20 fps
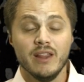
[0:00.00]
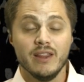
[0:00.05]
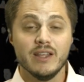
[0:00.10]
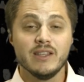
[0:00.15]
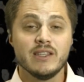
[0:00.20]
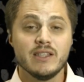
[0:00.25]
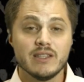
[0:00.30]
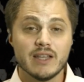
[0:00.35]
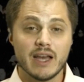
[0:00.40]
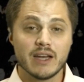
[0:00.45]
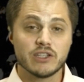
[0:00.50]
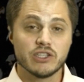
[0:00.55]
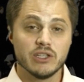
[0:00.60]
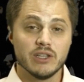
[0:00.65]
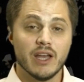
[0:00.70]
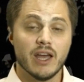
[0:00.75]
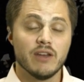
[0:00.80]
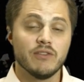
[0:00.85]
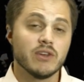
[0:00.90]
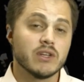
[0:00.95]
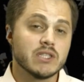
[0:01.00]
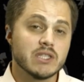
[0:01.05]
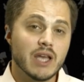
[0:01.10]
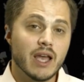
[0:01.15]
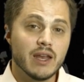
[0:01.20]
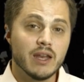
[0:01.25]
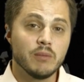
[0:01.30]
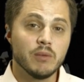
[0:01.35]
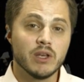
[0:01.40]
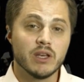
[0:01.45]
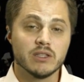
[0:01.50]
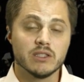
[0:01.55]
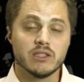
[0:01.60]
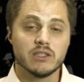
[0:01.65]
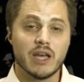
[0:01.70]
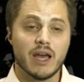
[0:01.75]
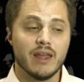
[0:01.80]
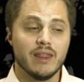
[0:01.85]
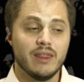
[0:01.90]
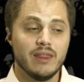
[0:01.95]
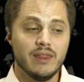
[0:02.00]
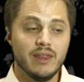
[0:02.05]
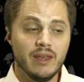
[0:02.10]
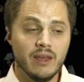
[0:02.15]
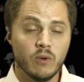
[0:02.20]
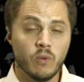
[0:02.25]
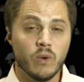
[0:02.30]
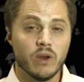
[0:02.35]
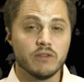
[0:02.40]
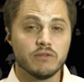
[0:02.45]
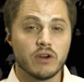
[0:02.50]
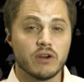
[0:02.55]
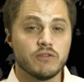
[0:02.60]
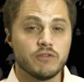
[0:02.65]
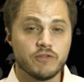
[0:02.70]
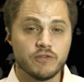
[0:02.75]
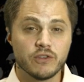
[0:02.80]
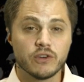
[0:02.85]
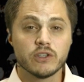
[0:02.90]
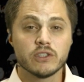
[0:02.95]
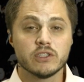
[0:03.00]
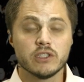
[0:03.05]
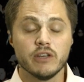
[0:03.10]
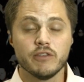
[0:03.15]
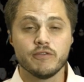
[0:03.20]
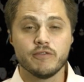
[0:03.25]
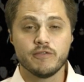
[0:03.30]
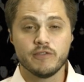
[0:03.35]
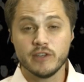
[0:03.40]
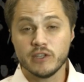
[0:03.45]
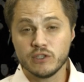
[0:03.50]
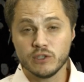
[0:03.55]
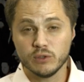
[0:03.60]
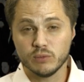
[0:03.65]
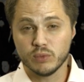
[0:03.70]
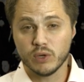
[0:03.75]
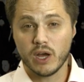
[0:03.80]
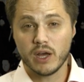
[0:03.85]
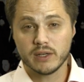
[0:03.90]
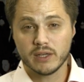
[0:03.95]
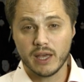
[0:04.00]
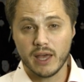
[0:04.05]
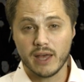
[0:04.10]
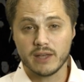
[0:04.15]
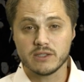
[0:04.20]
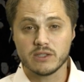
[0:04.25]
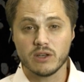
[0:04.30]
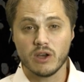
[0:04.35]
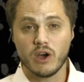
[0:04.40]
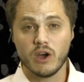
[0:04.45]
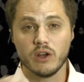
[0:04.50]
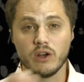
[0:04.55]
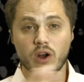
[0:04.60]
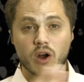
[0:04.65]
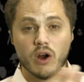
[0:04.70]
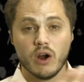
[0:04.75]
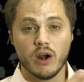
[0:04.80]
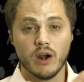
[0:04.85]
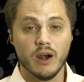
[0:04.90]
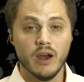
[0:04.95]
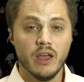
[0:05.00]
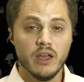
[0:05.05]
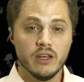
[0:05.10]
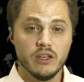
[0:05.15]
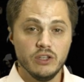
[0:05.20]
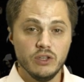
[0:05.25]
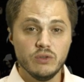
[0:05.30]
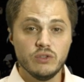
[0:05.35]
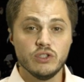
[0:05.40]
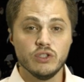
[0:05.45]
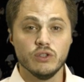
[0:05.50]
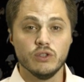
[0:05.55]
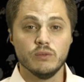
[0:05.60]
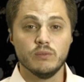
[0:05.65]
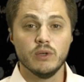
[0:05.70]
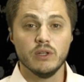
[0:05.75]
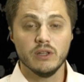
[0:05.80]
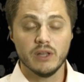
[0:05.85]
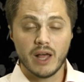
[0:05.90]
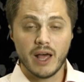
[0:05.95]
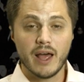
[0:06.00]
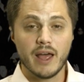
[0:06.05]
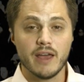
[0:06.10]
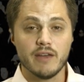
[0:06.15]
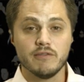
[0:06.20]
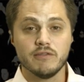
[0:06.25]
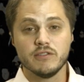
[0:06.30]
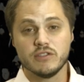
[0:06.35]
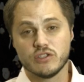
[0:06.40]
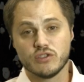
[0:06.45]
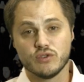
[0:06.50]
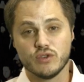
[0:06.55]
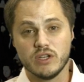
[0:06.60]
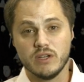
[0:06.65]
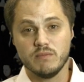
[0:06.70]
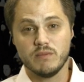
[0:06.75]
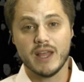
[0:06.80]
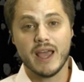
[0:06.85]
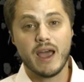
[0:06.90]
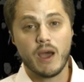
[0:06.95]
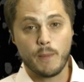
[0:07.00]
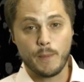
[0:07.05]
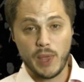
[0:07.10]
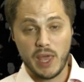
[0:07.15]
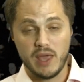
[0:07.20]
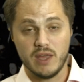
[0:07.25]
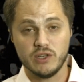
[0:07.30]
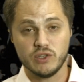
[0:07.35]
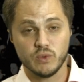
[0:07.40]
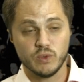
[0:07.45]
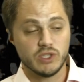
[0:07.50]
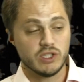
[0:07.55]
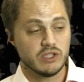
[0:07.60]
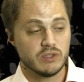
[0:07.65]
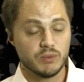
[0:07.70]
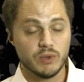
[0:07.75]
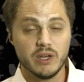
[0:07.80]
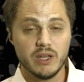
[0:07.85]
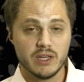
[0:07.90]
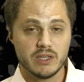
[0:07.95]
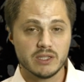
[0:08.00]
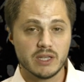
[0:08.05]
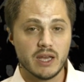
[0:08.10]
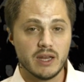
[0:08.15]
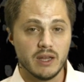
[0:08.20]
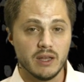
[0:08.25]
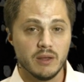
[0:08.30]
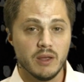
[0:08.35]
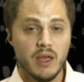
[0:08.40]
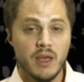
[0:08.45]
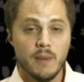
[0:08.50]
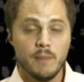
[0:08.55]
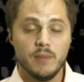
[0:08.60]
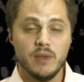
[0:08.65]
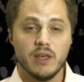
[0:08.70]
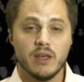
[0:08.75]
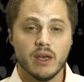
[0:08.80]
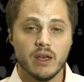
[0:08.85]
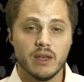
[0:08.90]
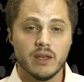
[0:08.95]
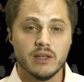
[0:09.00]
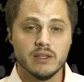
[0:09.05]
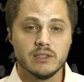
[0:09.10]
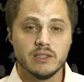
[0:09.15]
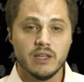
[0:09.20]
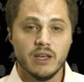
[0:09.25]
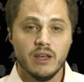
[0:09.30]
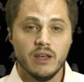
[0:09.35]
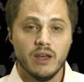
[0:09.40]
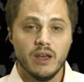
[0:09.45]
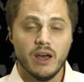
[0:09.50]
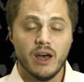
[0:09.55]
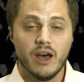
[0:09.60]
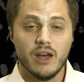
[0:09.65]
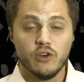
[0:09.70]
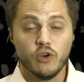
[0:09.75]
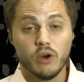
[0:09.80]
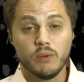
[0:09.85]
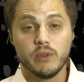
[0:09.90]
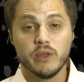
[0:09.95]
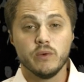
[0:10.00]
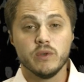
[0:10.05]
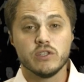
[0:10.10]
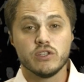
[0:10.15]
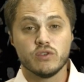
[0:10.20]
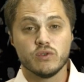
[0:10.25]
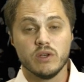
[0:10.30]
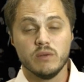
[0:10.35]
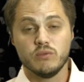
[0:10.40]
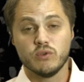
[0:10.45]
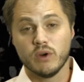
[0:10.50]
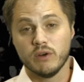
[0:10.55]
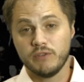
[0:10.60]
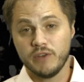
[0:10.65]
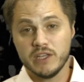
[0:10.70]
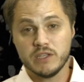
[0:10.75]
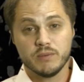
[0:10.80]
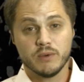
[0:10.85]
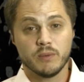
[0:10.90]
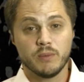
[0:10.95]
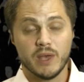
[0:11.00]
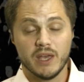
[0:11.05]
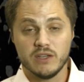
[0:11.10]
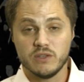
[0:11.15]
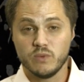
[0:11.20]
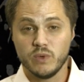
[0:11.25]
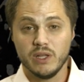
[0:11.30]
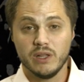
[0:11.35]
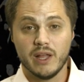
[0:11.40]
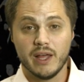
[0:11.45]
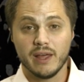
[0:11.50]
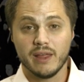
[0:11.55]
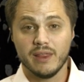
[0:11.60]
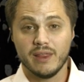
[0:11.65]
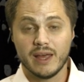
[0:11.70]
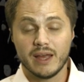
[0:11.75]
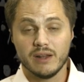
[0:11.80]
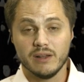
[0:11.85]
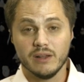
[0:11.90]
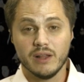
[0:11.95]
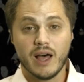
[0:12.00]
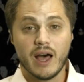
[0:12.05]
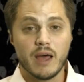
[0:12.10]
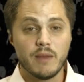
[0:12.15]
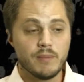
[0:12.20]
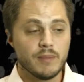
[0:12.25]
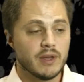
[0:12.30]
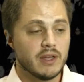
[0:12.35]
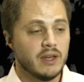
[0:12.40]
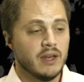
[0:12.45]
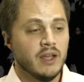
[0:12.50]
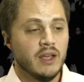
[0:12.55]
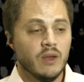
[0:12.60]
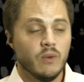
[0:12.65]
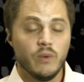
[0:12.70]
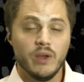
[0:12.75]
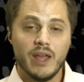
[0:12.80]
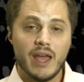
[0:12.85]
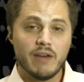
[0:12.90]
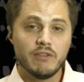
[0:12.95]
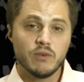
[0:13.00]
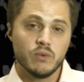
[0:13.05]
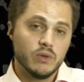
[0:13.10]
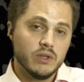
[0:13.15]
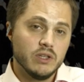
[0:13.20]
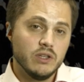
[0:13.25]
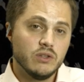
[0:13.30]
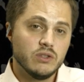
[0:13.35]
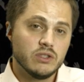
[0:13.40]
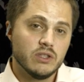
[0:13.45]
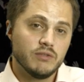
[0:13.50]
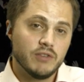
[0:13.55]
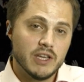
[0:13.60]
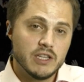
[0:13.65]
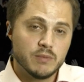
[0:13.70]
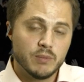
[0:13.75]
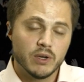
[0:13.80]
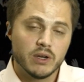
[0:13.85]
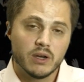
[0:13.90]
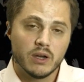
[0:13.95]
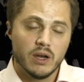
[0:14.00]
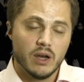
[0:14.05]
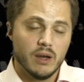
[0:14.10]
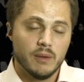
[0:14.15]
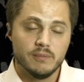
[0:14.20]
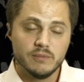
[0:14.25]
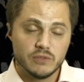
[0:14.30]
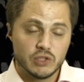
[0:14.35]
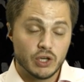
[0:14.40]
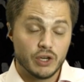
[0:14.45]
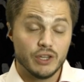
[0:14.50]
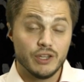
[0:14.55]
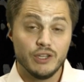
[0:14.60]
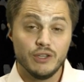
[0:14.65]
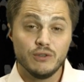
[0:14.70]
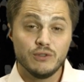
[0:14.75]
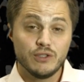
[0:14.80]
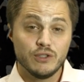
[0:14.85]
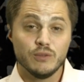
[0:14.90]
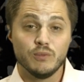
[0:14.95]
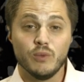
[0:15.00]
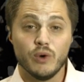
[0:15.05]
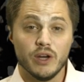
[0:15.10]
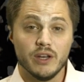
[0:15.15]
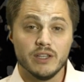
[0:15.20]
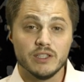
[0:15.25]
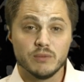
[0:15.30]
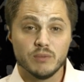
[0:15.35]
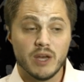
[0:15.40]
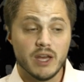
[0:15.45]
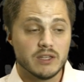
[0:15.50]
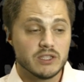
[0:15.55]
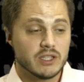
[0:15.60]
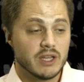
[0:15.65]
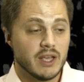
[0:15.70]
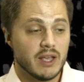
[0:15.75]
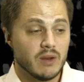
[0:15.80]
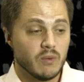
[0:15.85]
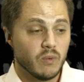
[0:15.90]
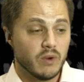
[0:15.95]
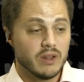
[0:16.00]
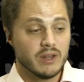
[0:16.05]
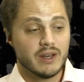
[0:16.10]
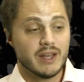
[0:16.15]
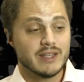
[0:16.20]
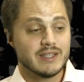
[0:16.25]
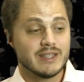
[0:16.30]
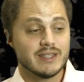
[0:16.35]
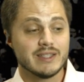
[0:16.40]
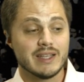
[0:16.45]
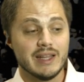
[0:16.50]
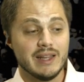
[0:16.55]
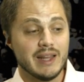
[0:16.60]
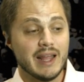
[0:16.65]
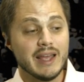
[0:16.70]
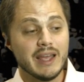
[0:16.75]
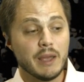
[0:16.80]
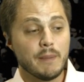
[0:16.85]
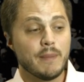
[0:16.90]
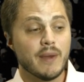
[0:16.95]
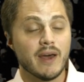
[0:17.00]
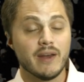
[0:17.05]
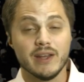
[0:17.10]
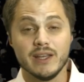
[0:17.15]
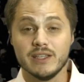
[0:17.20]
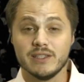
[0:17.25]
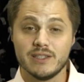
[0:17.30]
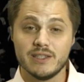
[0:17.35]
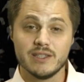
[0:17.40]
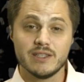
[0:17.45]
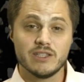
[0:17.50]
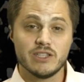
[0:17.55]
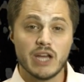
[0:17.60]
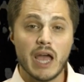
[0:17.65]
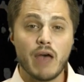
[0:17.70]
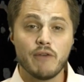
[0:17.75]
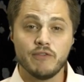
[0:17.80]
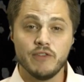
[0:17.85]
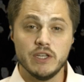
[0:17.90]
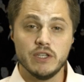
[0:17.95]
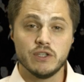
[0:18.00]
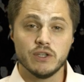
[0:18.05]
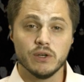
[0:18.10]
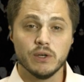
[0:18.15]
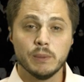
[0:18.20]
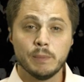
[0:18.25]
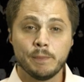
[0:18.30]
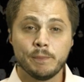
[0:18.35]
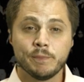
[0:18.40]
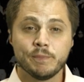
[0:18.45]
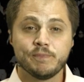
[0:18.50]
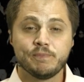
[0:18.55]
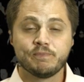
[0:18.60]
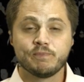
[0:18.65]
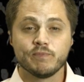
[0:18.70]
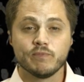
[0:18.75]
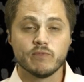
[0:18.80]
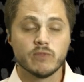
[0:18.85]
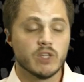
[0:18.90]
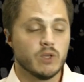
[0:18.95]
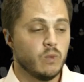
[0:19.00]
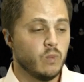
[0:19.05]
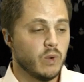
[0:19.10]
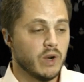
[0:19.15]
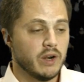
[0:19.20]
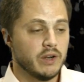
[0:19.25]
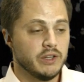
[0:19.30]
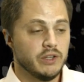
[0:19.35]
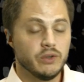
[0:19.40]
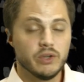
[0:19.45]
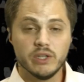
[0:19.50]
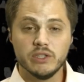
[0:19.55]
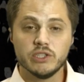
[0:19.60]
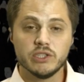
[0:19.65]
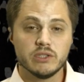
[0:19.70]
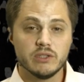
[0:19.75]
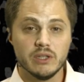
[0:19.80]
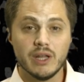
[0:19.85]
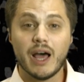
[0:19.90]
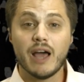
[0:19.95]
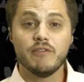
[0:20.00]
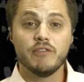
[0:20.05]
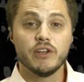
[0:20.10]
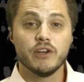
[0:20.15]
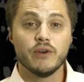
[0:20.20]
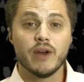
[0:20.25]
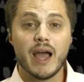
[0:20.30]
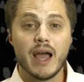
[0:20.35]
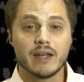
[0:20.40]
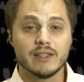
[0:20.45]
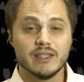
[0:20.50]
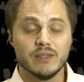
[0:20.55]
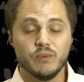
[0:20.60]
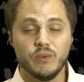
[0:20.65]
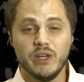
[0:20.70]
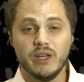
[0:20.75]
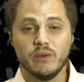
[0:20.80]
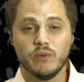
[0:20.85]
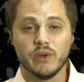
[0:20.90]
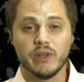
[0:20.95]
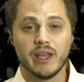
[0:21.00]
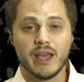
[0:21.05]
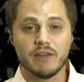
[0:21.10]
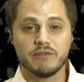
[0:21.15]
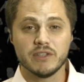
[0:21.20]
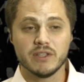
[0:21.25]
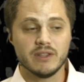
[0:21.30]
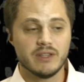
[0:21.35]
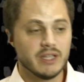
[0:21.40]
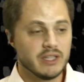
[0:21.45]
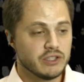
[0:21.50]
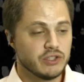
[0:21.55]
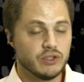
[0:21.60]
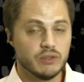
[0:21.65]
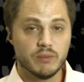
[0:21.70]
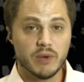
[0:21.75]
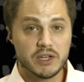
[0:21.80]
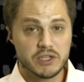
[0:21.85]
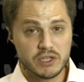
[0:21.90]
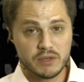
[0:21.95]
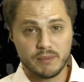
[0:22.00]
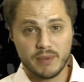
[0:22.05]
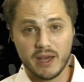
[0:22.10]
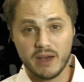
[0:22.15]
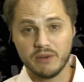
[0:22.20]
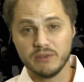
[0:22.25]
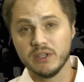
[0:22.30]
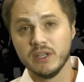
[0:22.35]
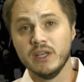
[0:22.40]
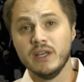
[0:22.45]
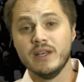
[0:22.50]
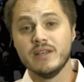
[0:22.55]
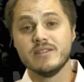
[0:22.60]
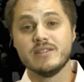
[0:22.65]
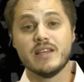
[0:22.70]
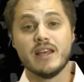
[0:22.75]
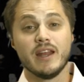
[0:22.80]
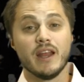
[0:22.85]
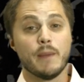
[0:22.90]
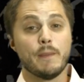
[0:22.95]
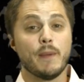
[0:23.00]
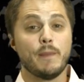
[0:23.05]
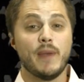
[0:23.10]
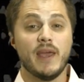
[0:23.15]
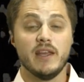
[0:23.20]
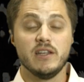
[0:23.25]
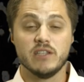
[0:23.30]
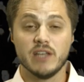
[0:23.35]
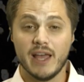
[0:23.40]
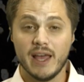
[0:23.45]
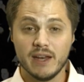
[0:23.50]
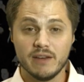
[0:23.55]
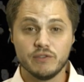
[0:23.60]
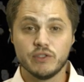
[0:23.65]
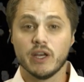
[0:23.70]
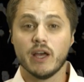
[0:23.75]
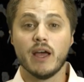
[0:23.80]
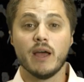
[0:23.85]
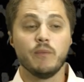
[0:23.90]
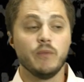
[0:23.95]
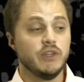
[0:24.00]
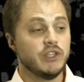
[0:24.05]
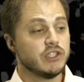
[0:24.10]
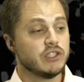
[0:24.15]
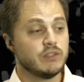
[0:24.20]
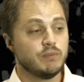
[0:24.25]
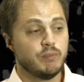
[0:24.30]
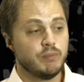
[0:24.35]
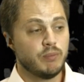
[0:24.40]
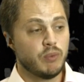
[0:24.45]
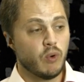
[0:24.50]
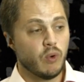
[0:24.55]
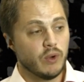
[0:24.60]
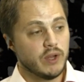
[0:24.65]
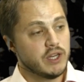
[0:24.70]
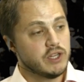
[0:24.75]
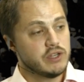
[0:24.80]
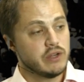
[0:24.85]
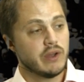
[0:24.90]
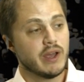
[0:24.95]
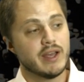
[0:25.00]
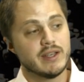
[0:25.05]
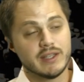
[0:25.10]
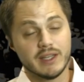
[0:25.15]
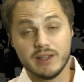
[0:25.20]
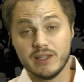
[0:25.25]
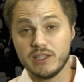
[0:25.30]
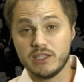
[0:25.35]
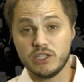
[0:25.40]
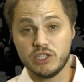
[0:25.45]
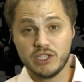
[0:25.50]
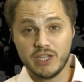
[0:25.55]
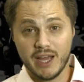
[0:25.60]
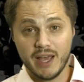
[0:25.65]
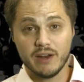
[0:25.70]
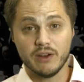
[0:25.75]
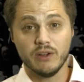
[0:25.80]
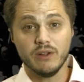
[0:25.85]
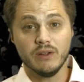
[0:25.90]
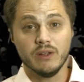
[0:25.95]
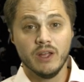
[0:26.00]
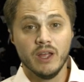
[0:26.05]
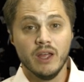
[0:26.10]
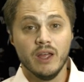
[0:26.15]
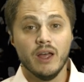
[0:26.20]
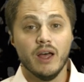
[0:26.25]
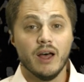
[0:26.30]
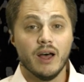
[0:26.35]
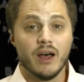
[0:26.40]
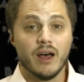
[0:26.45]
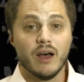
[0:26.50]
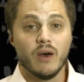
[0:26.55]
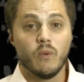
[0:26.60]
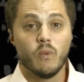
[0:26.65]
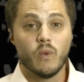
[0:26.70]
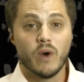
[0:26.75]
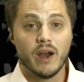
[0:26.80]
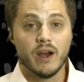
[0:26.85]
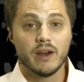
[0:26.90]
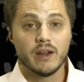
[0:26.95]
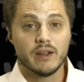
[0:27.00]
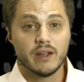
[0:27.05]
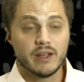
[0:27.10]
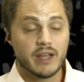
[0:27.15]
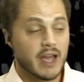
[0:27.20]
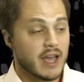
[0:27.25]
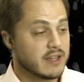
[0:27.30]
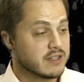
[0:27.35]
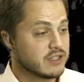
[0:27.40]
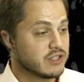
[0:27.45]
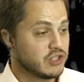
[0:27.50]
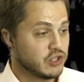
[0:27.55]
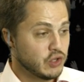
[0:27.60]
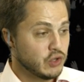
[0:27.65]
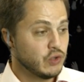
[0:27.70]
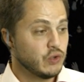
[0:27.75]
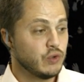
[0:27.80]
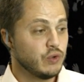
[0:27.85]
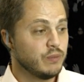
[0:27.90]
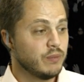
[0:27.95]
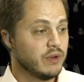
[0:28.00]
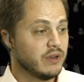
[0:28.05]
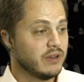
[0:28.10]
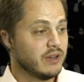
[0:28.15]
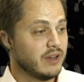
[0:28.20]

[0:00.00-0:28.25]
This is actually kind of exciting because it's, I think, one of our first official broadcasts on our YouTube live stream now page, which is pretty exciting because normally we stream to our Facebook page. We like that a lot, but we haven't really used the the YouTube one as much. And one of the nice things I like about it is this chat feature, where you can just live interact, and we didn't really have to think too much about setting up a page ahead of time. We just pointed you guys at this channel, WirecastTube